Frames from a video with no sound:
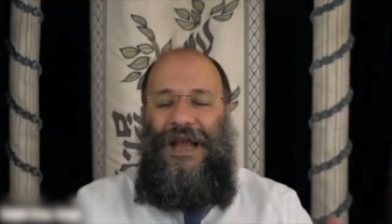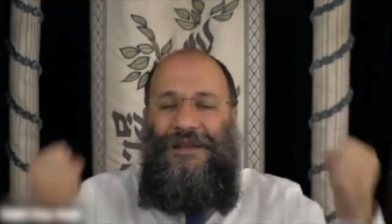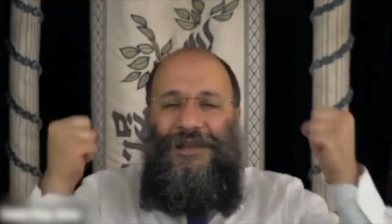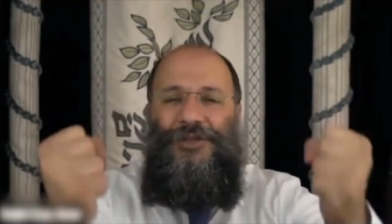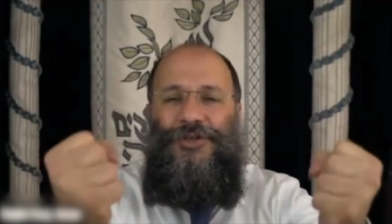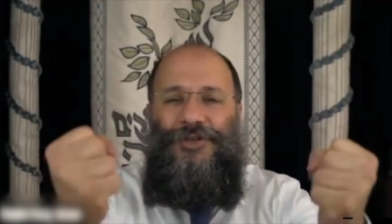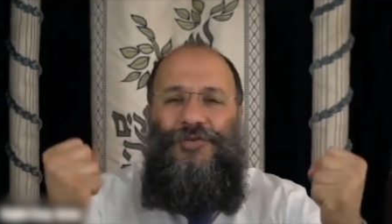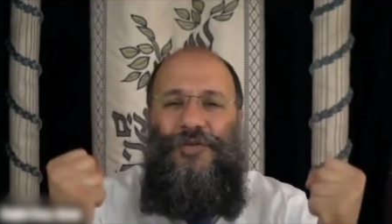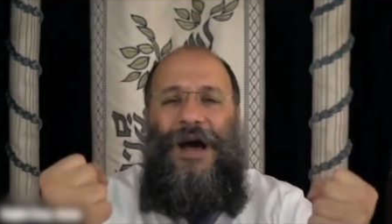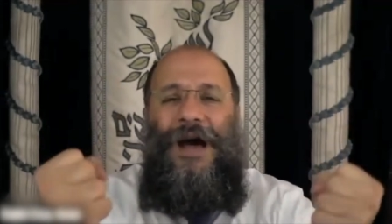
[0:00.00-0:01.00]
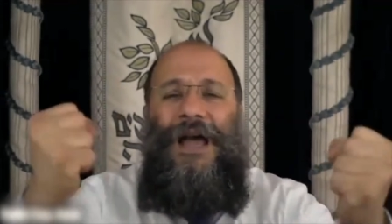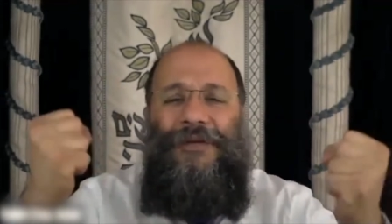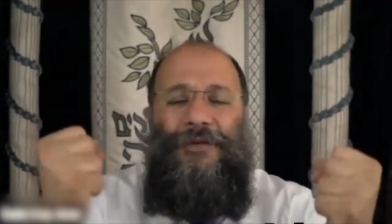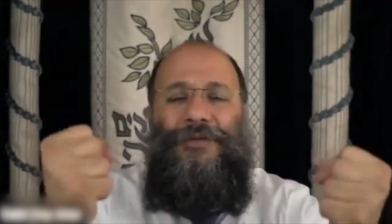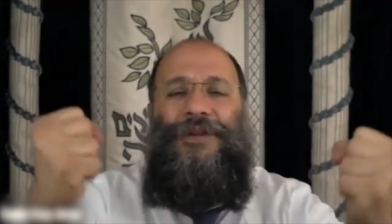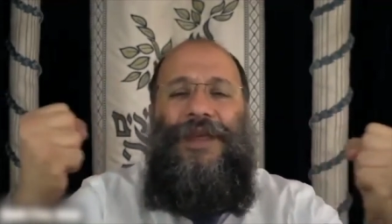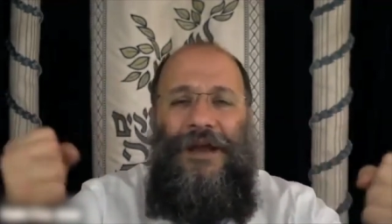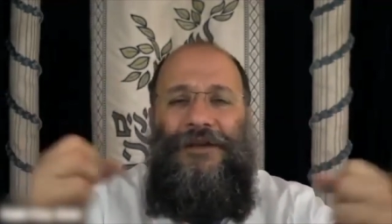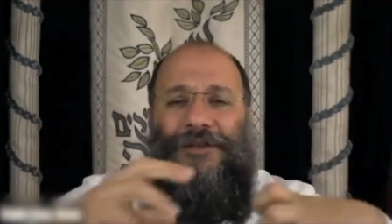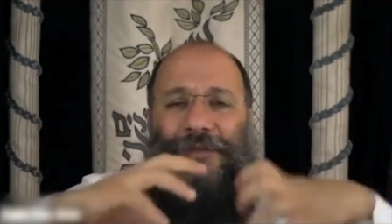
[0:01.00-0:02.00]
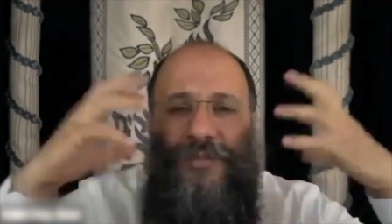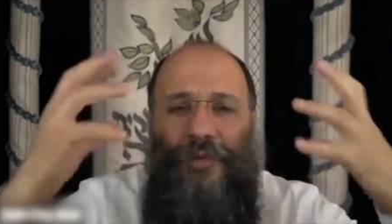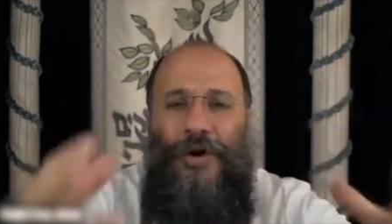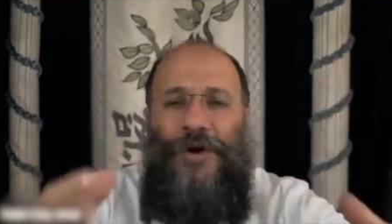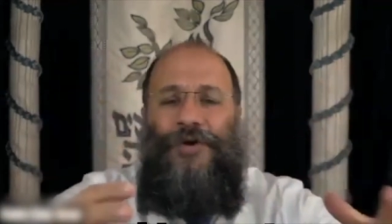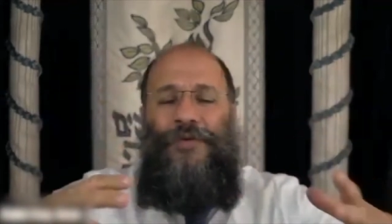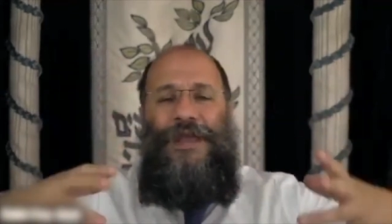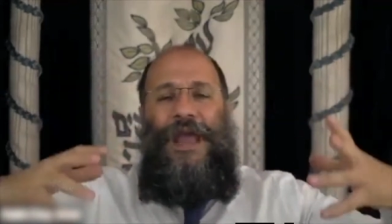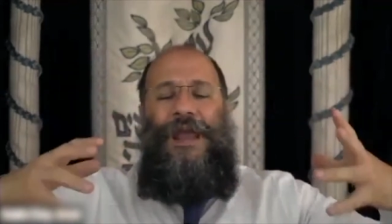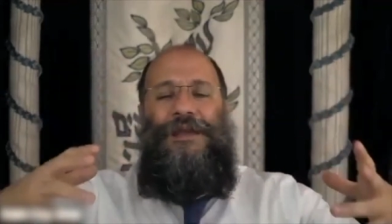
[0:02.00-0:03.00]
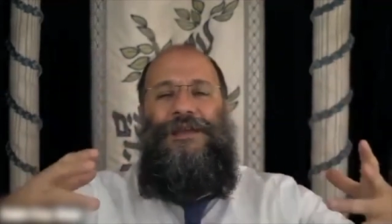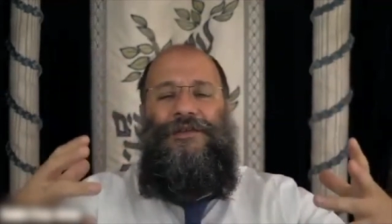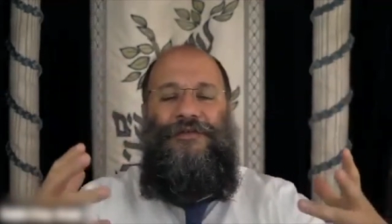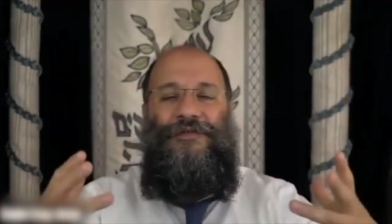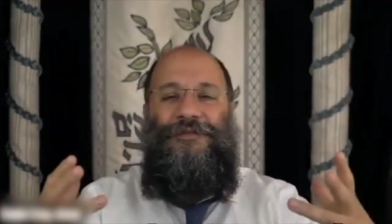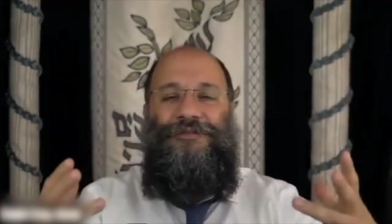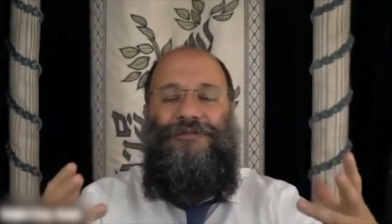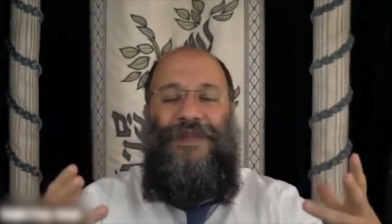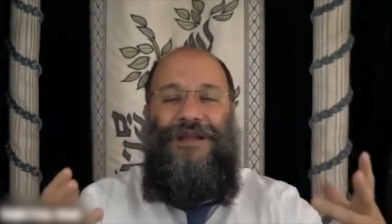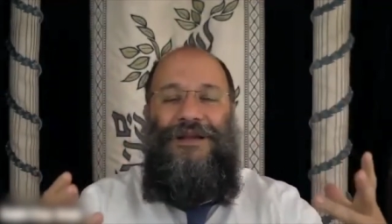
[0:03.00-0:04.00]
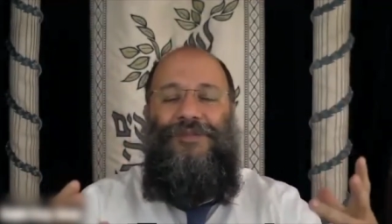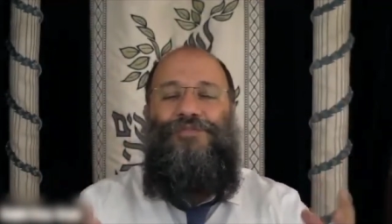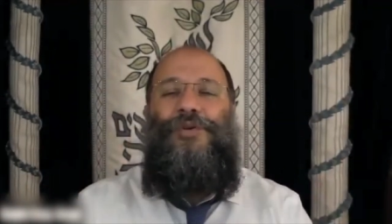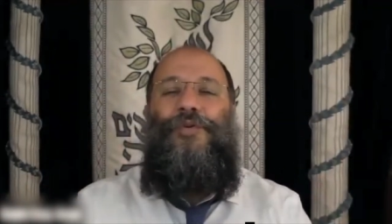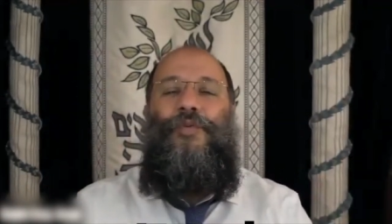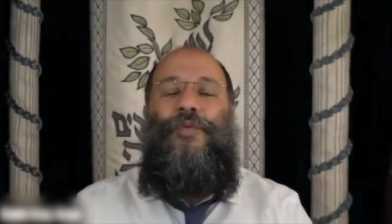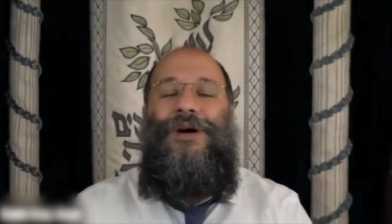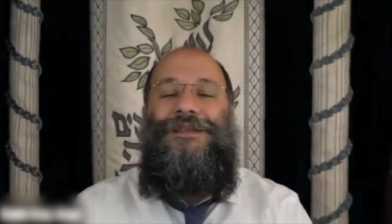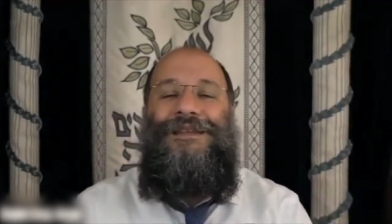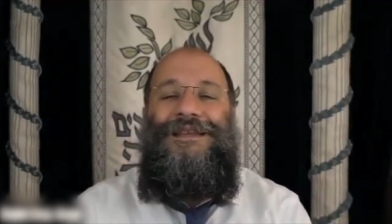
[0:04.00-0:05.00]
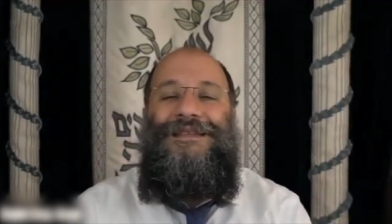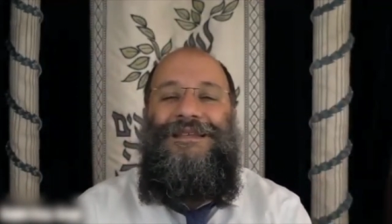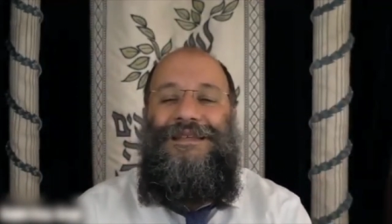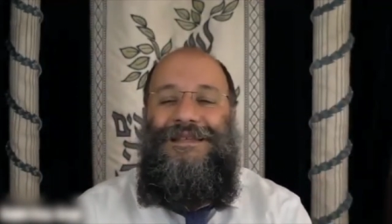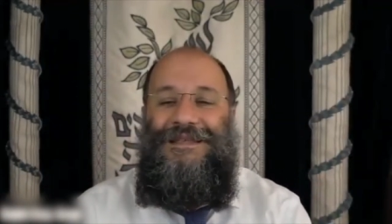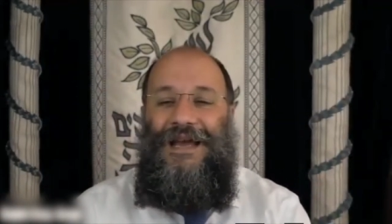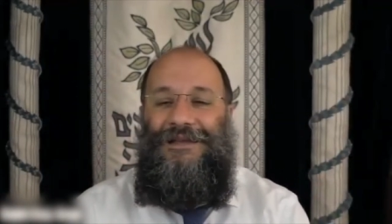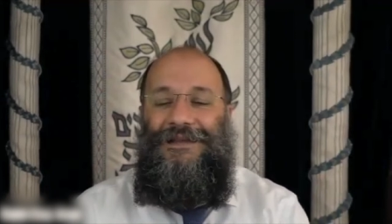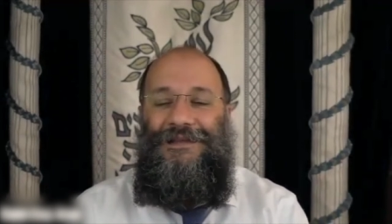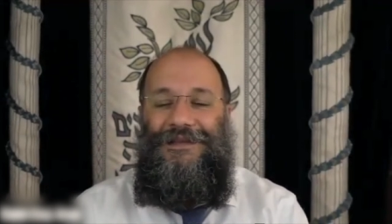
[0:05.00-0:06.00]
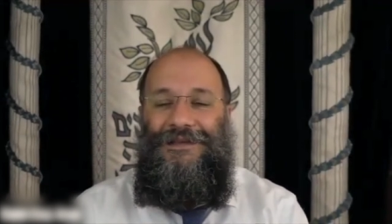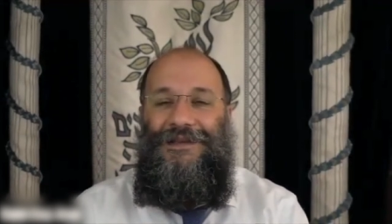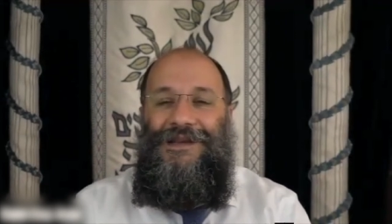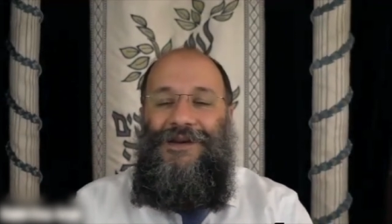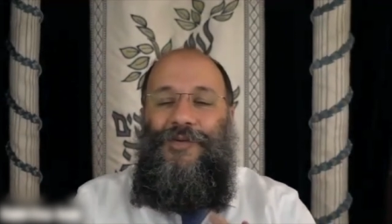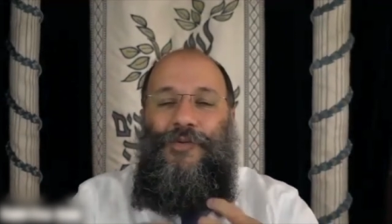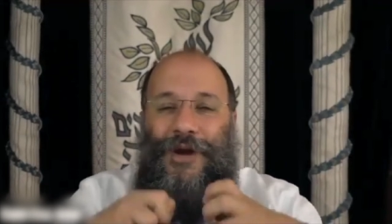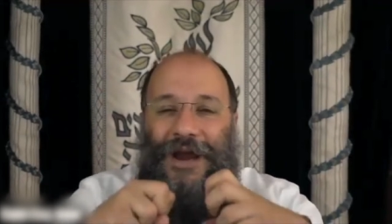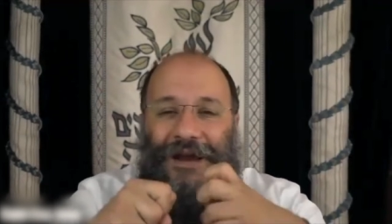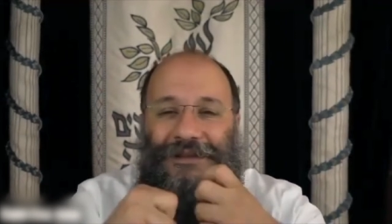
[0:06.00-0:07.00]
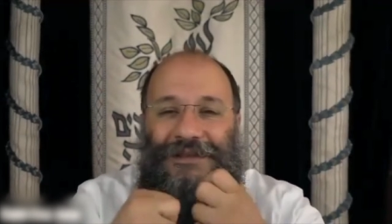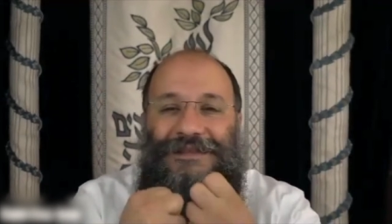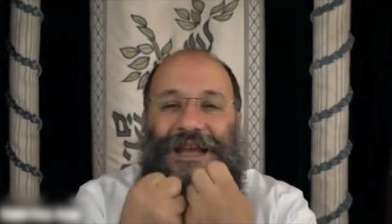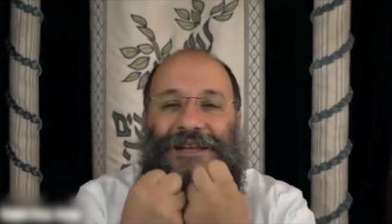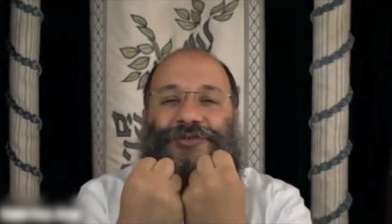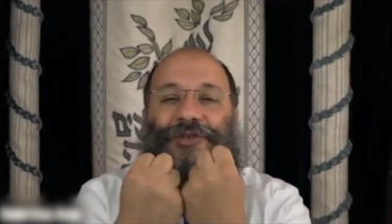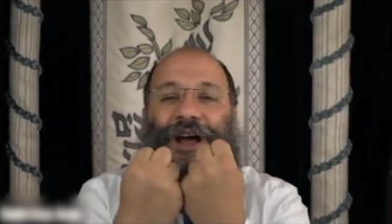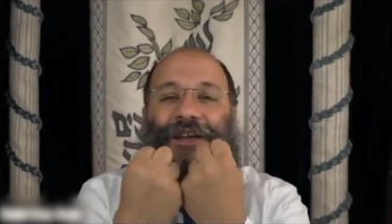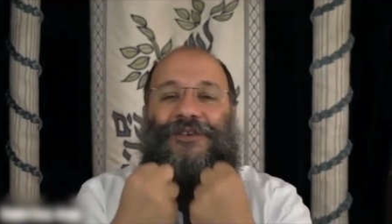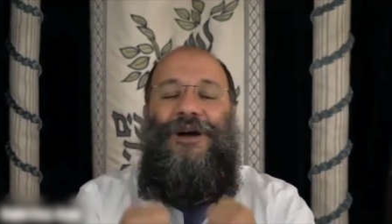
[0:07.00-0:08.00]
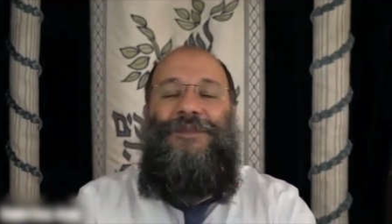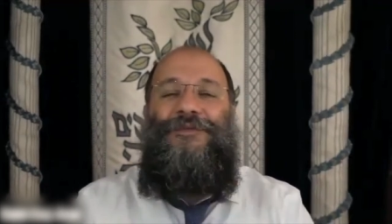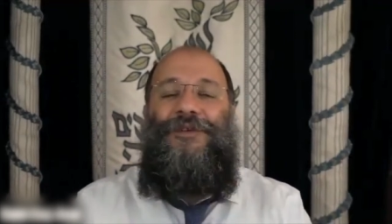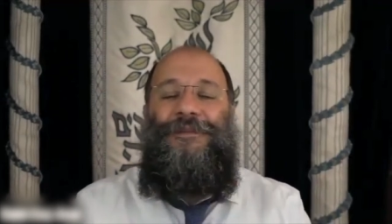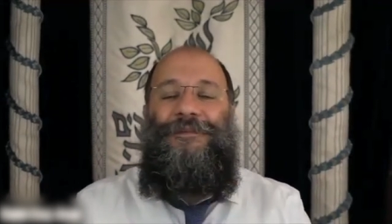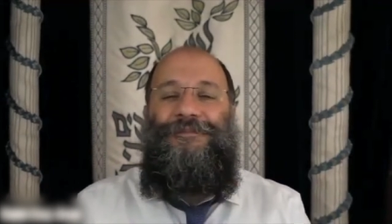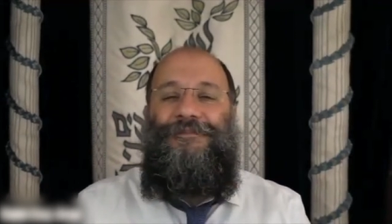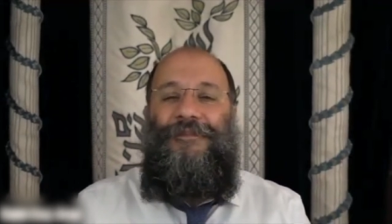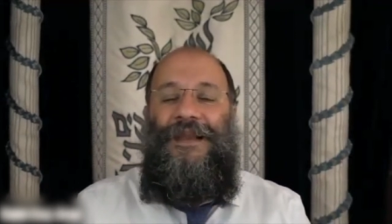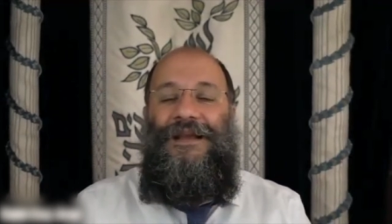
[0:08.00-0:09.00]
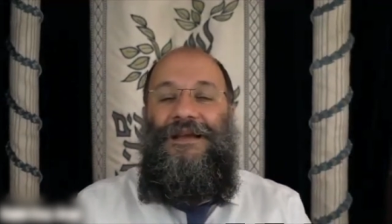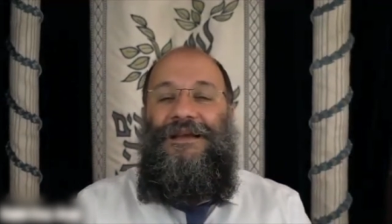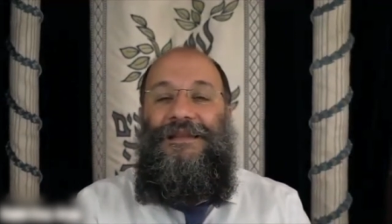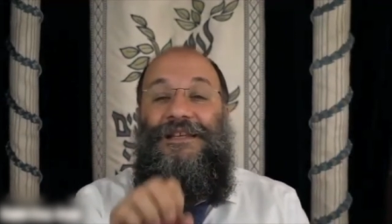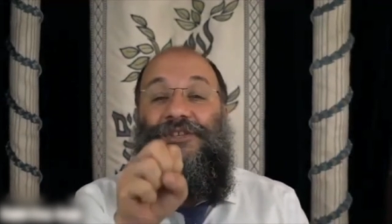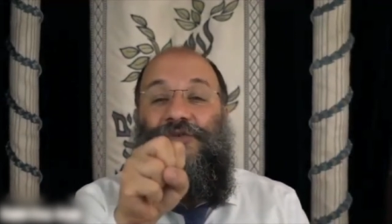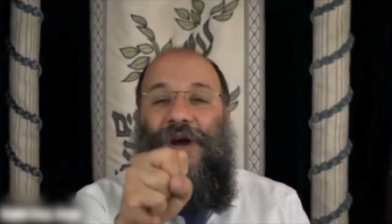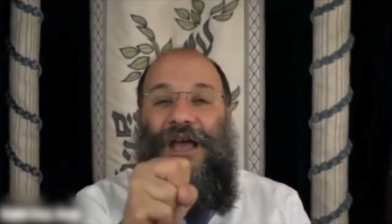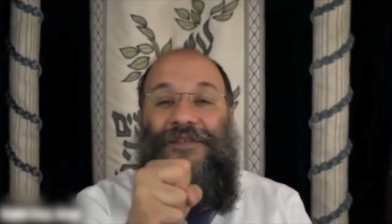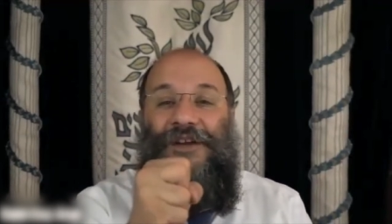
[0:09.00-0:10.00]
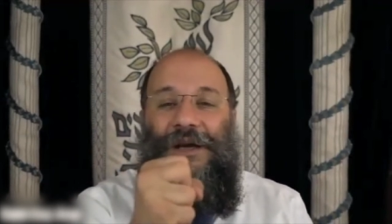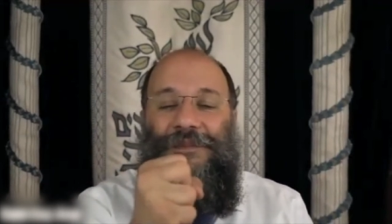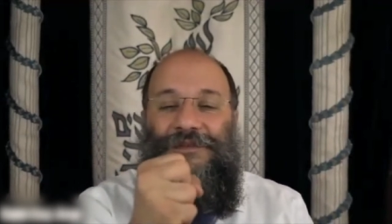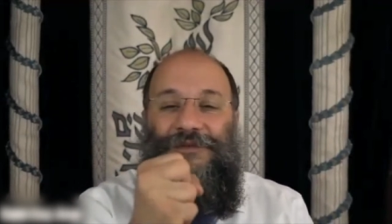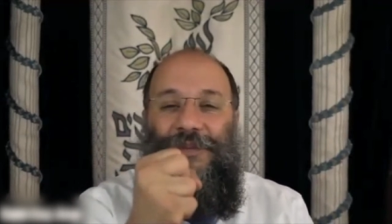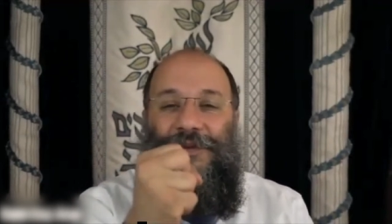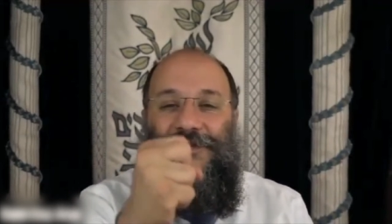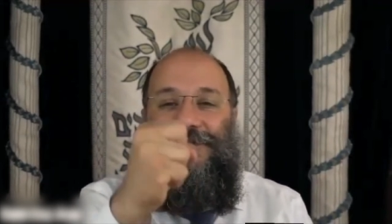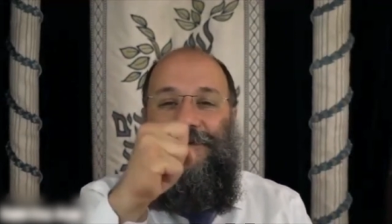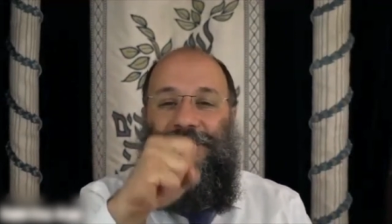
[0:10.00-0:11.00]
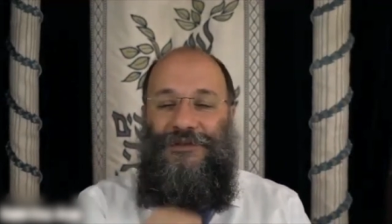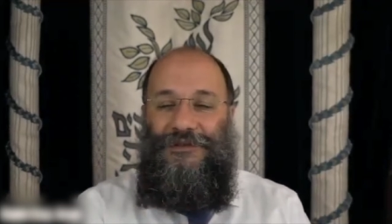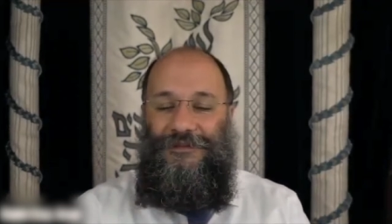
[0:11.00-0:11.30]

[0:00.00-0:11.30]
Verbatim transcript: And there's a drive over there to be more creative. But what is it exactly? Where does that drive come from? This drive comes from the soul.